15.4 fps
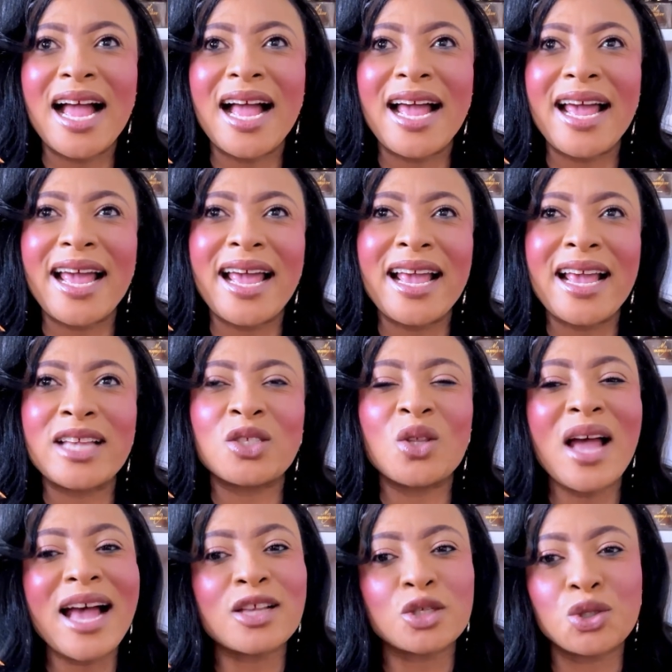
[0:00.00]

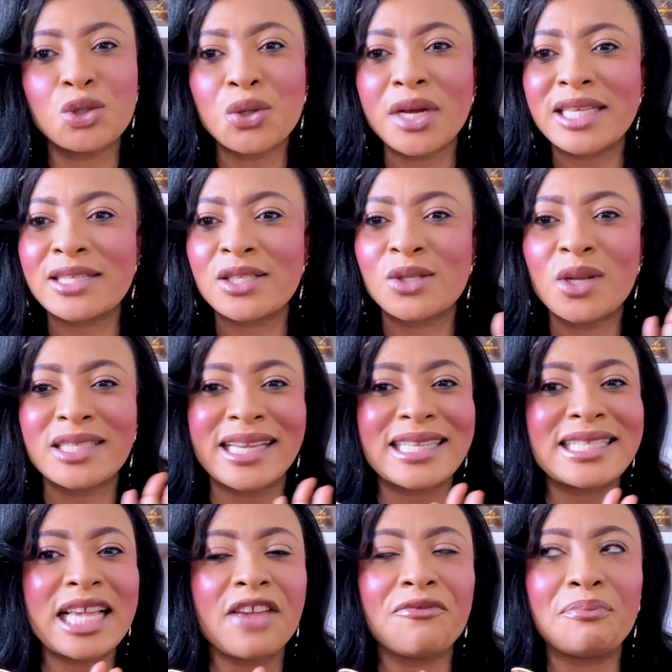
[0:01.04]
as though it's not a
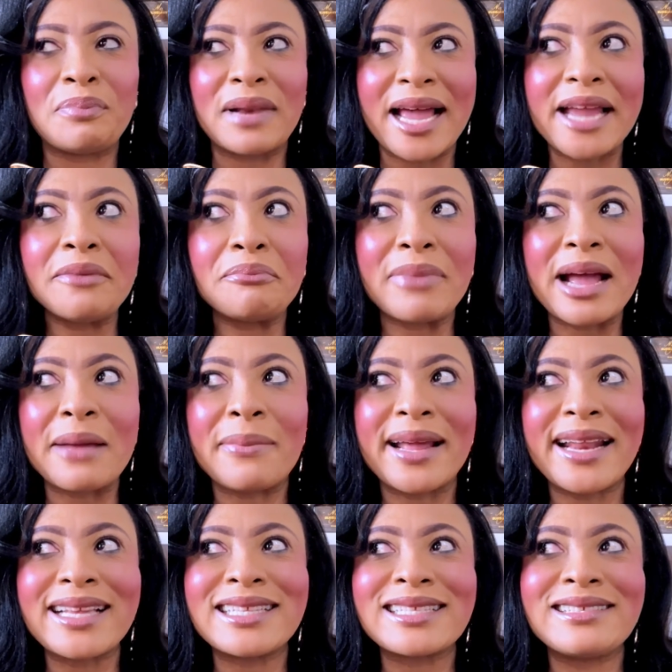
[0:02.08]
safe blind buy,
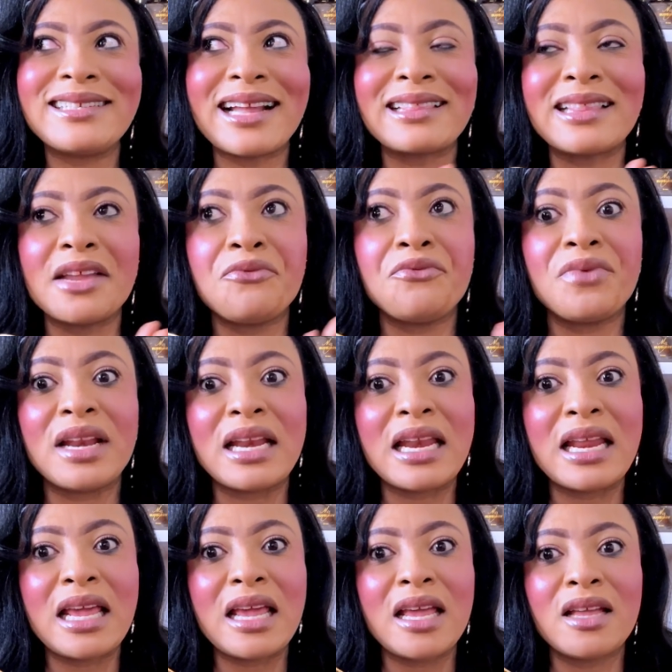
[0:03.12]
but it's nothing
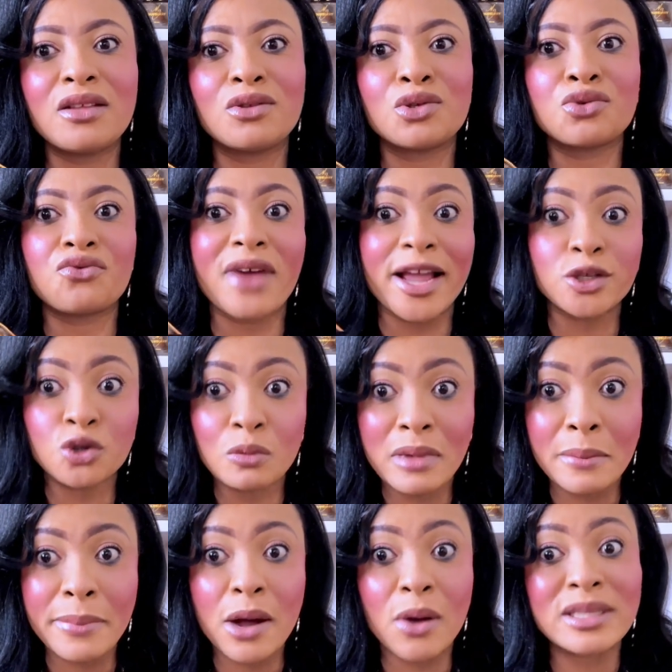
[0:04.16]
really to write home
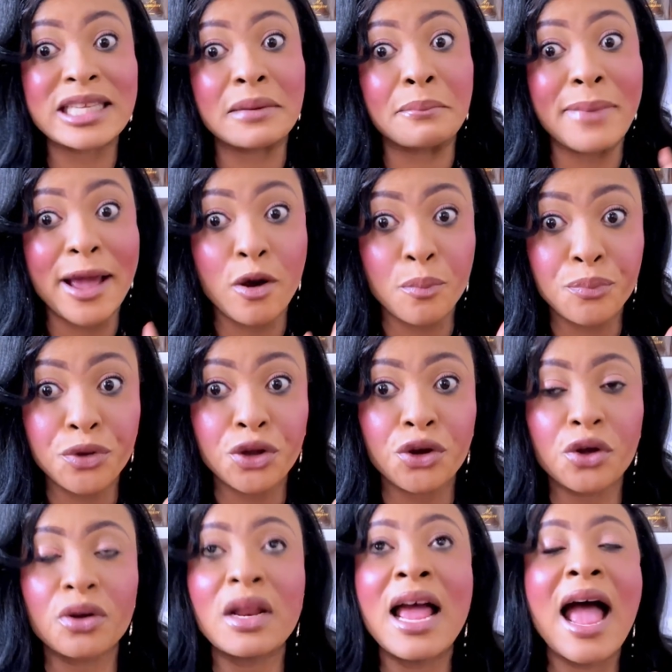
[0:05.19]
about in my
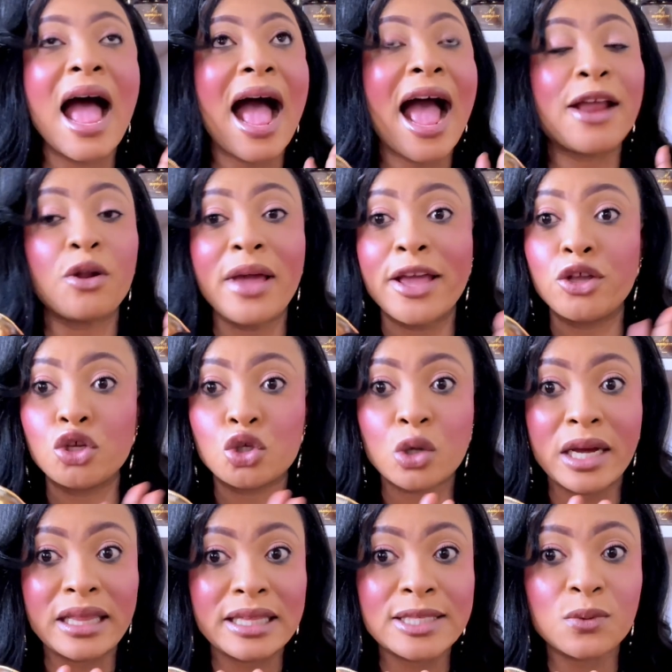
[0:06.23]
opinion. I don't
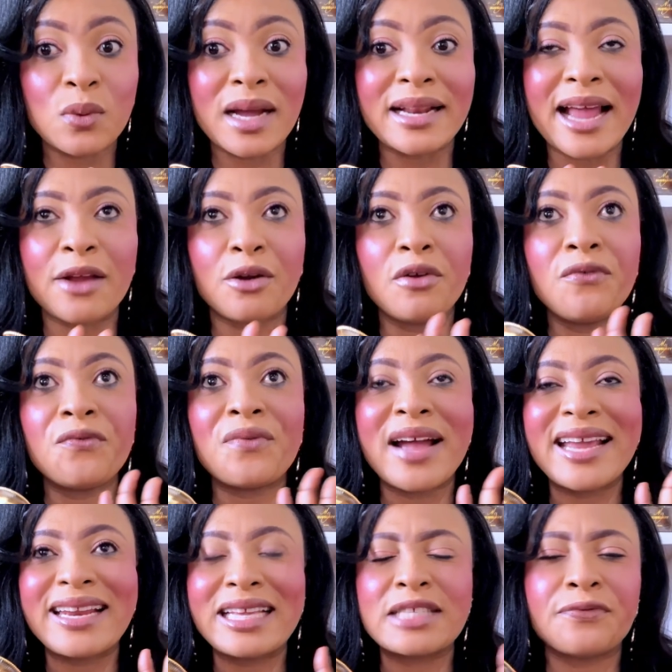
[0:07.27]
enjoy this one. I don't
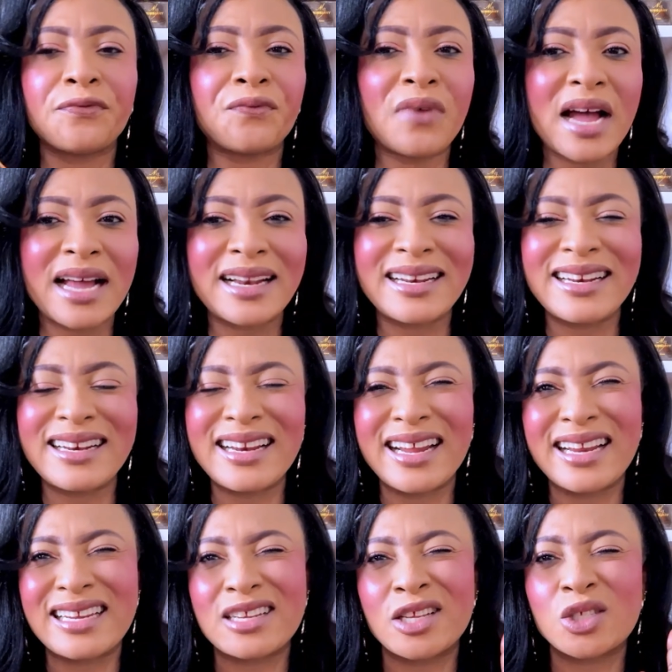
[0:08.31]
find it fun.
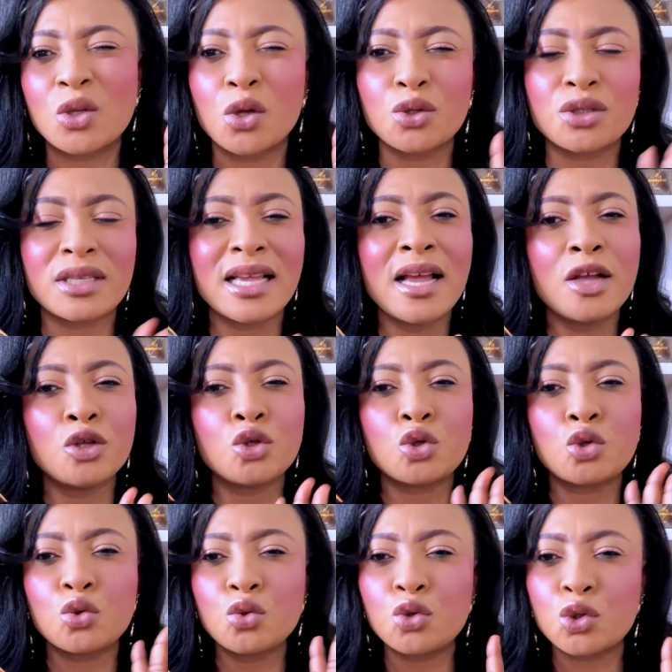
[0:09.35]
It's not
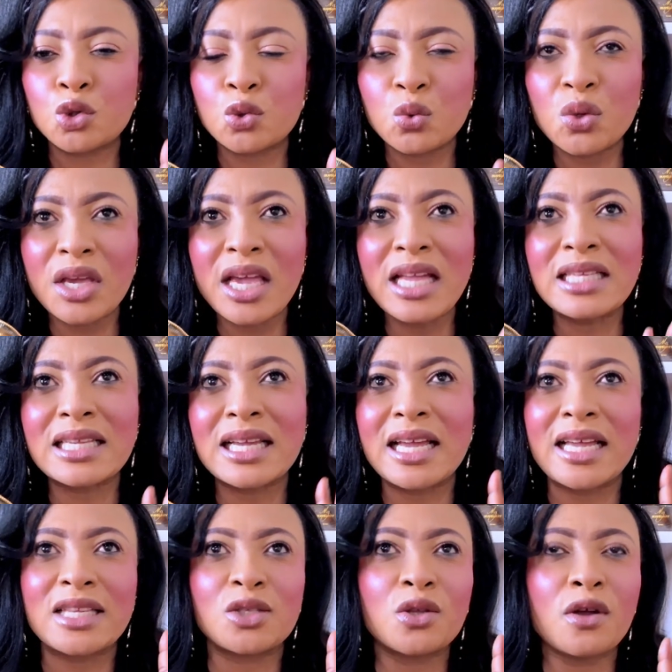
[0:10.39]
too sweet.
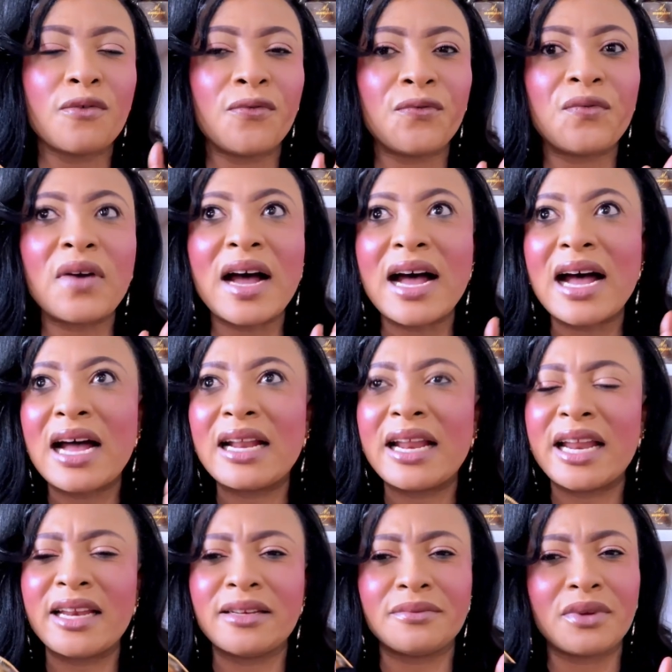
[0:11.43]
It's not fun
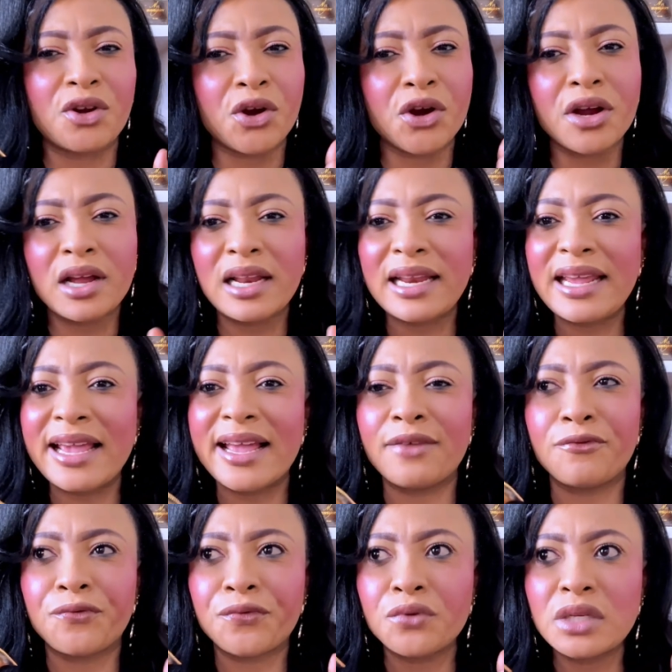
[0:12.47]
and girly
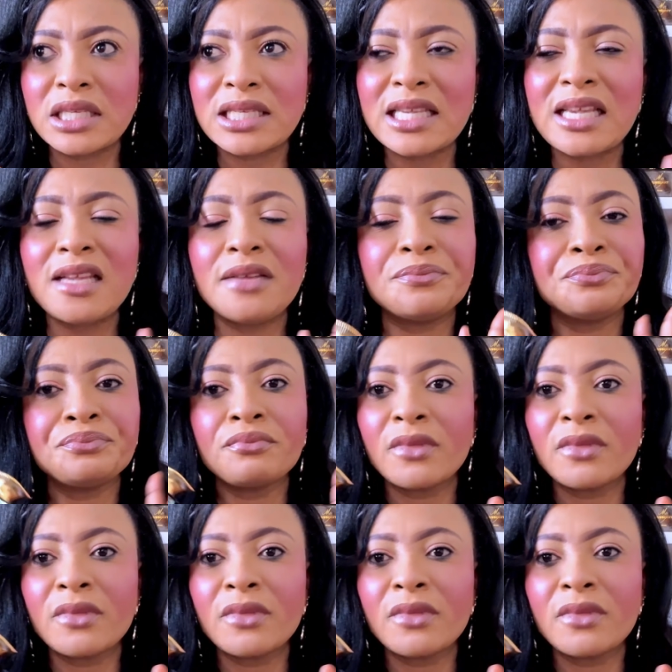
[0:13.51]
and fruity.